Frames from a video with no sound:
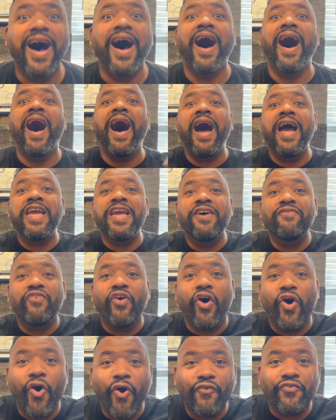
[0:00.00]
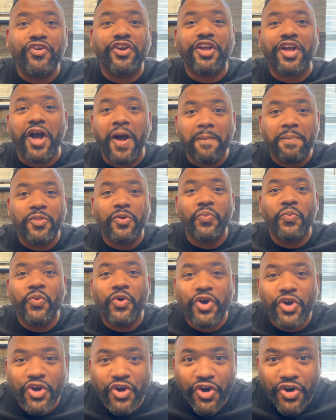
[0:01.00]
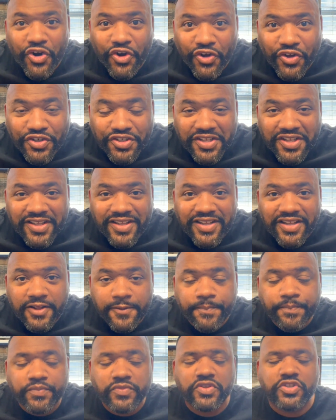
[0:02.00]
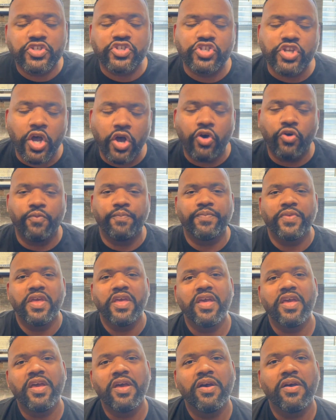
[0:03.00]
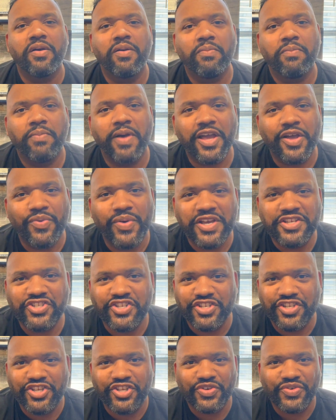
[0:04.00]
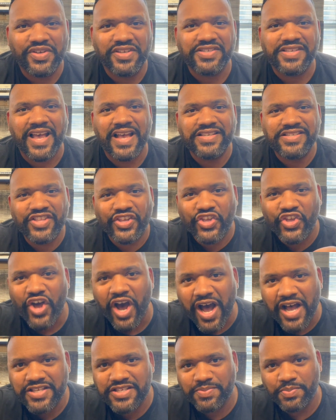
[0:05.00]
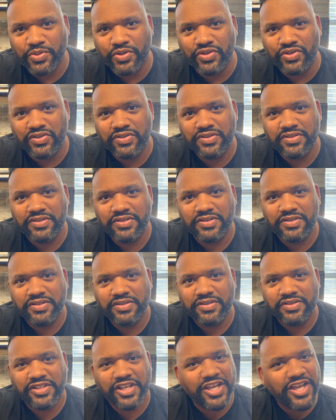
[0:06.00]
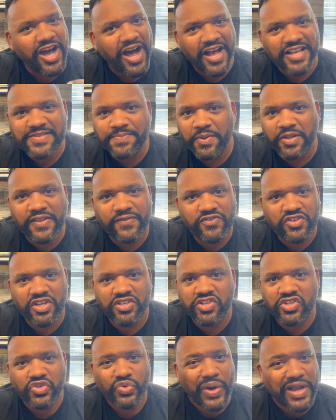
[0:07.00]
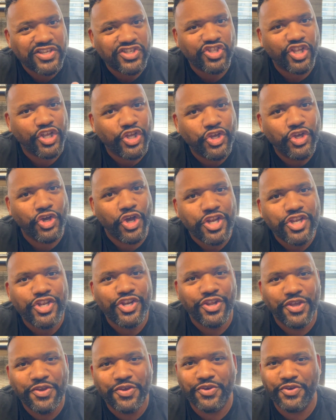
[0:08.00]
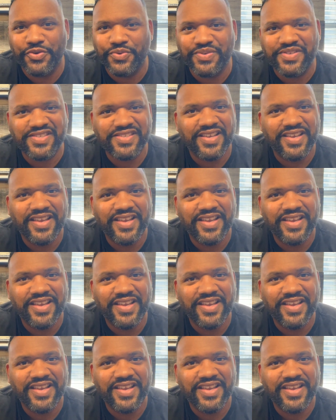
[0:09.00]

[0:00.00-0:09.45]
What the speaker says: I have overcome the world. So, my question to you is, has the gospel of Jesus Christ, the good news